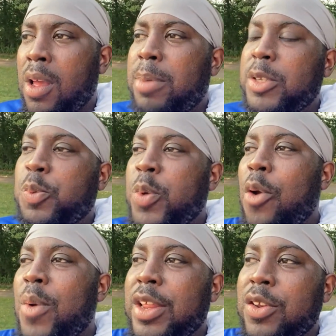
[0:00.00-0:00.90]
But we
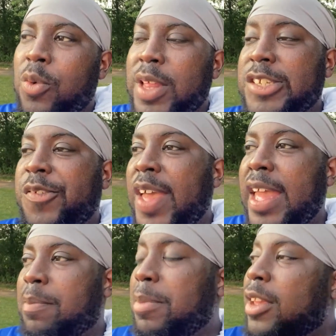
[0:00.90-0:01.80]
already know that's
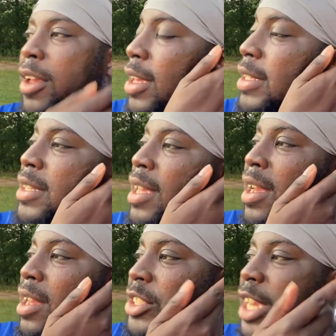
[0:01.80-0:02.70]
fake because
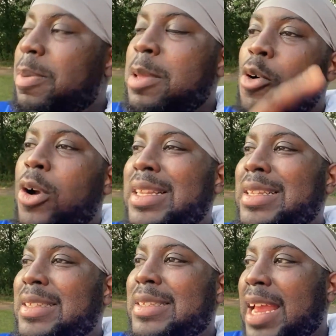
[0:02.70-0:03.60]
JP Morgan
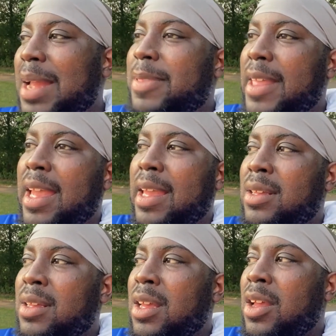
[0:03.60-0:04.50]
did the same thing
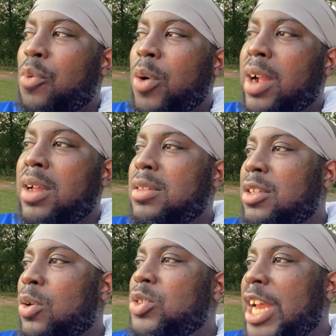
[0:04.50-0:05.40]
where, you
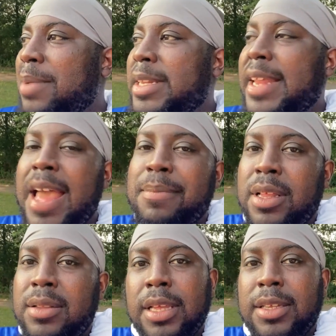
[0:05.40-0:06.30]
know, Jamie
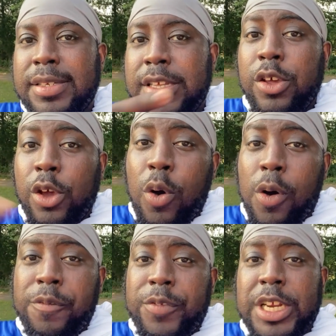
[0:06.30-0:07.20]
Dimon, the
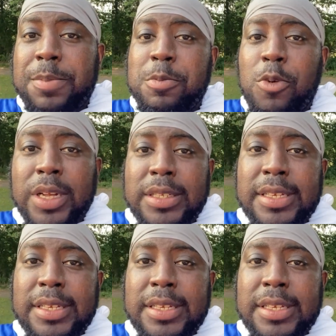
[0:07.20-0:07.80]
CEO of JP Morgan,